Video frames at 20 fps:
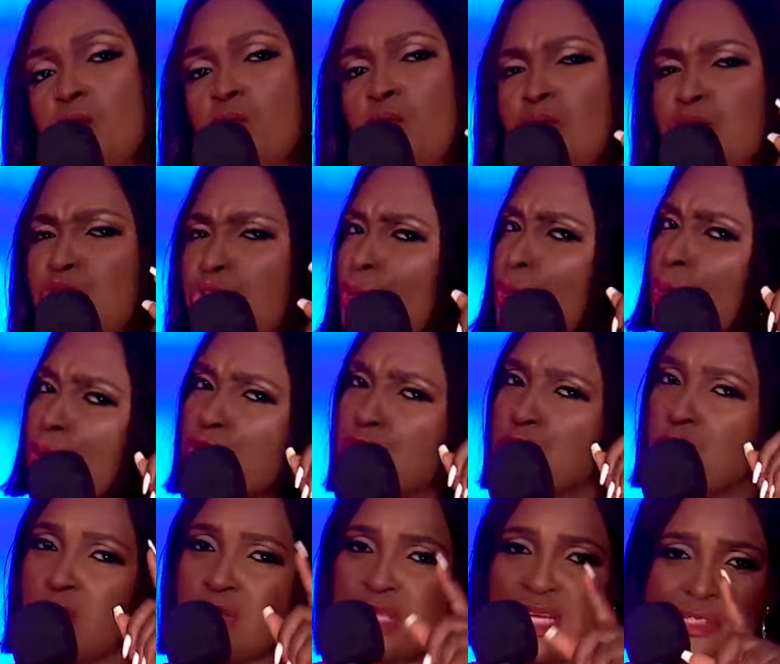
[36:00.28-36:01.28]
what you want
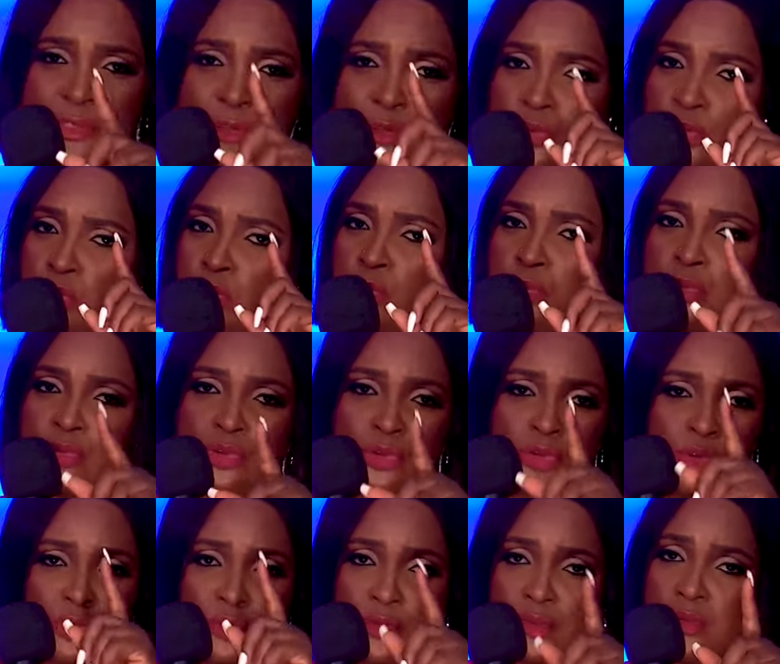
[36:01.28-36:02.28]
others to do unto
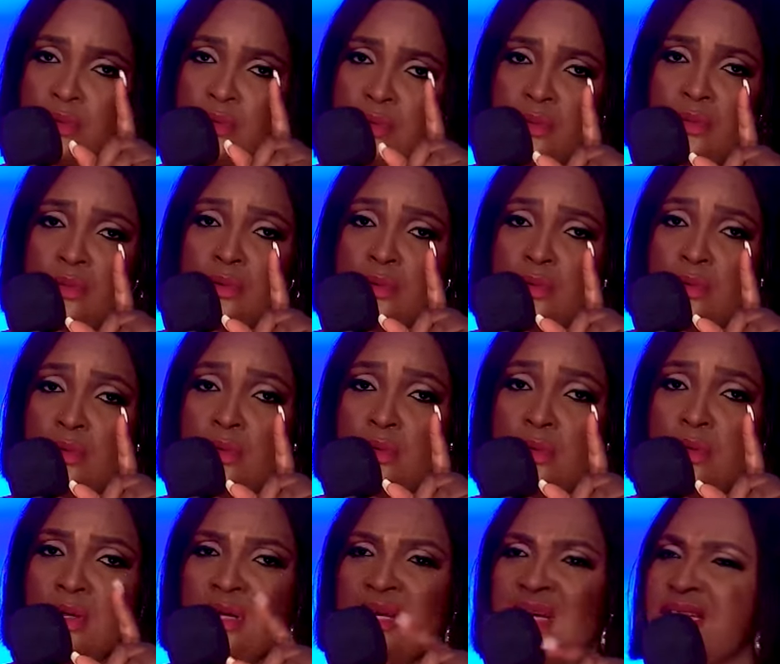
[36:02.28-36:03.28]
you.
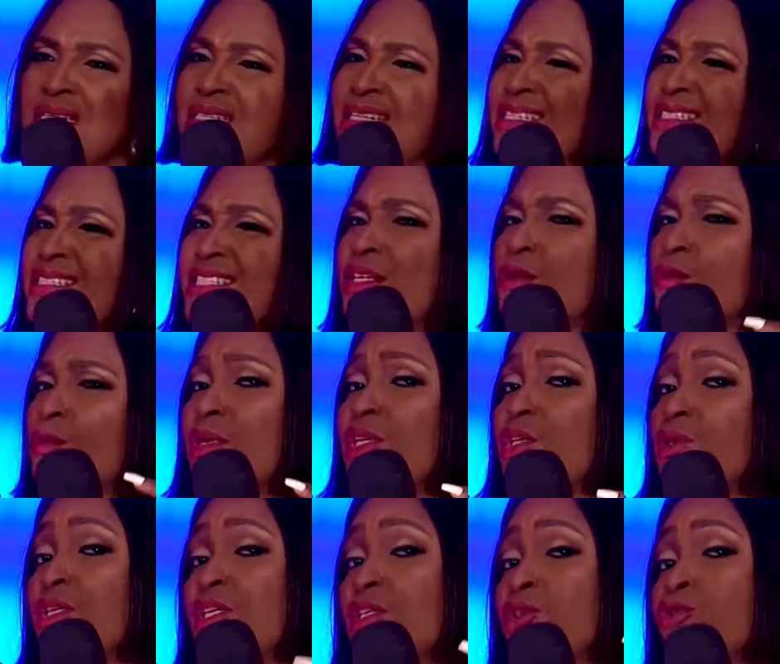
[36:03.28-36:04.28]
This thing where
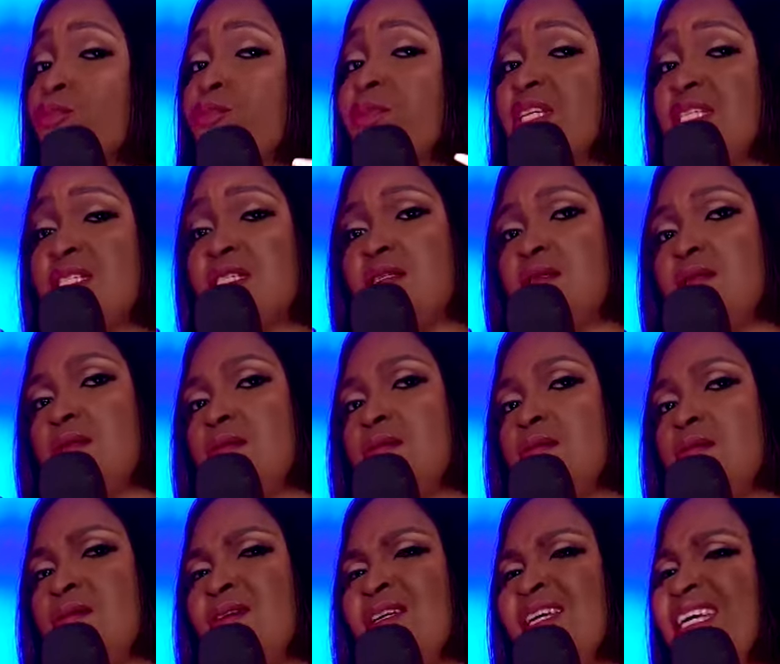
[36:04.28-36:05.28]
you do person,
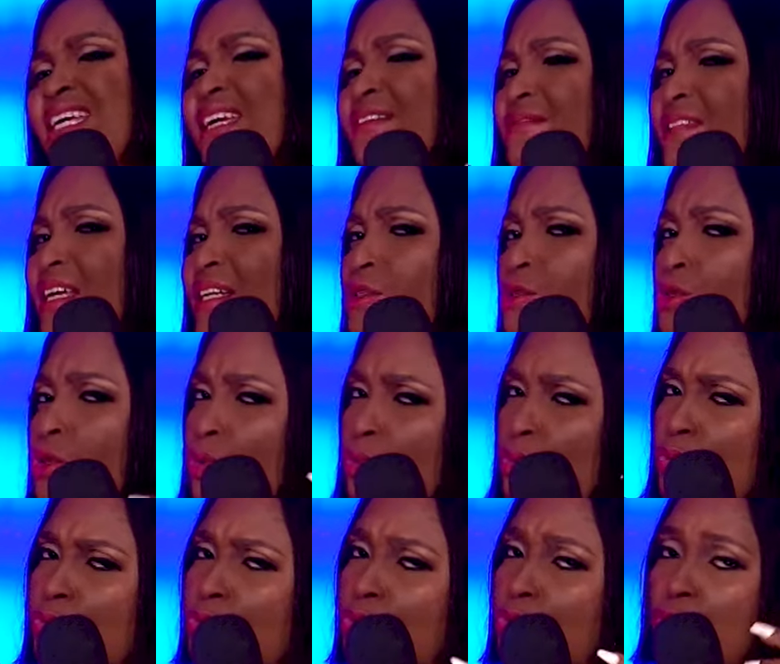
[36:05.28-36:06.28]
if then do
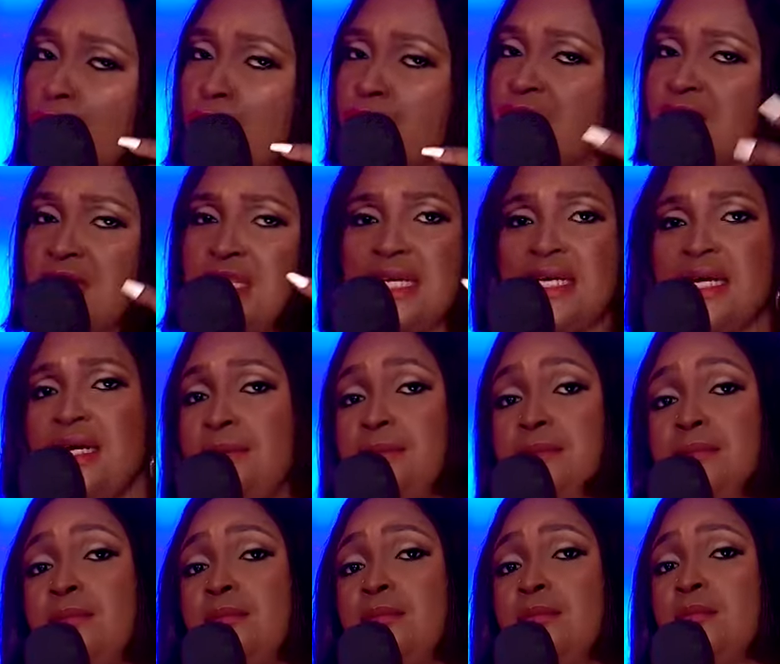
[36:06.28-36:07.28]
you, you go fit take them.
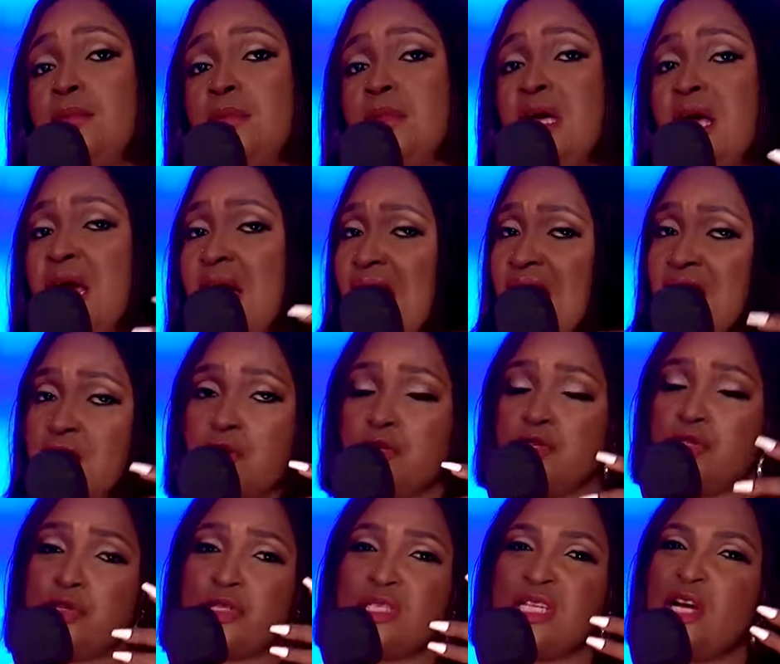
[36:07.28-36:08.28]
I used
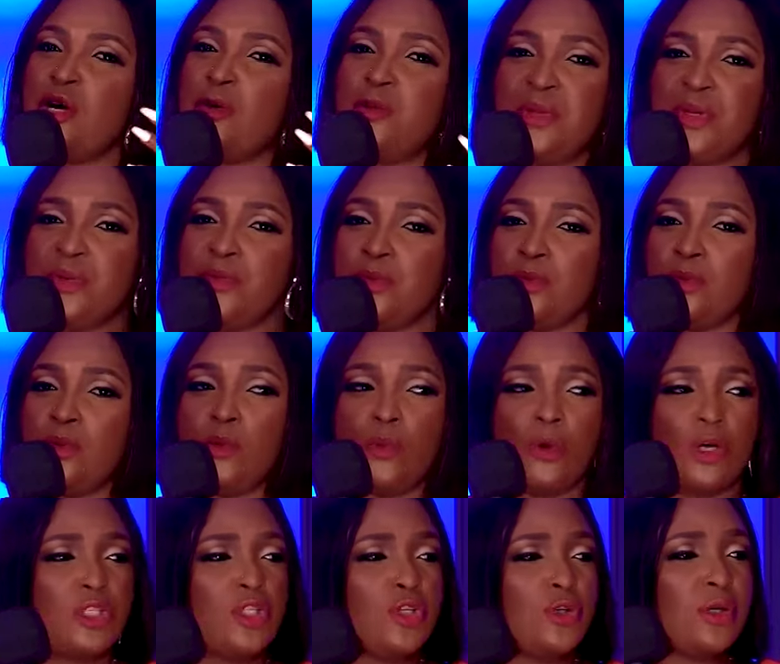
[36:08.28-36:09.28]
to tell people,
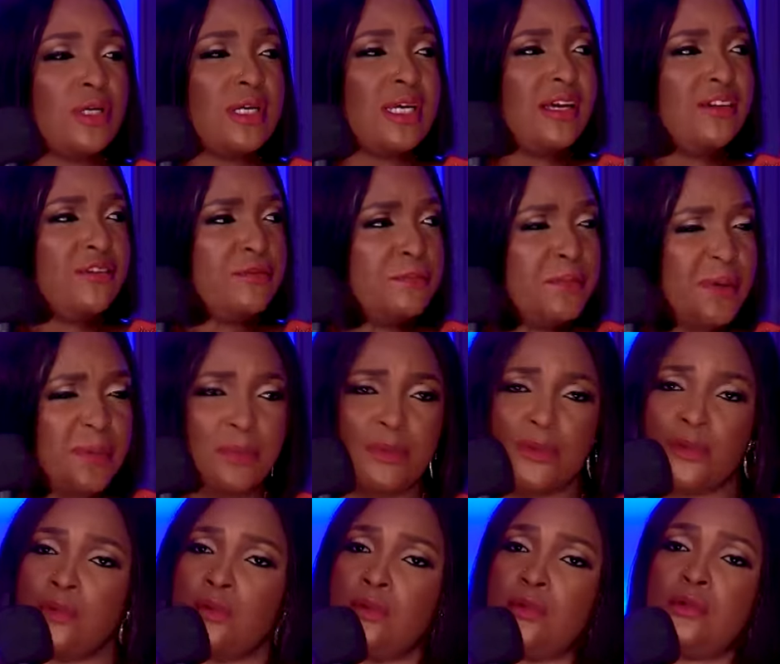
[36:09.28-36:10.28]
what you give
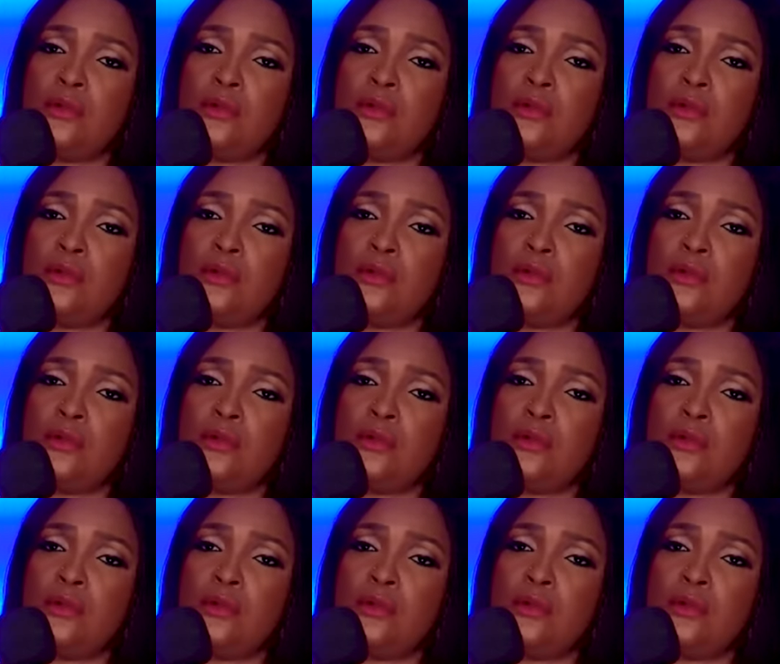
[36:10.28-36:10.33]
people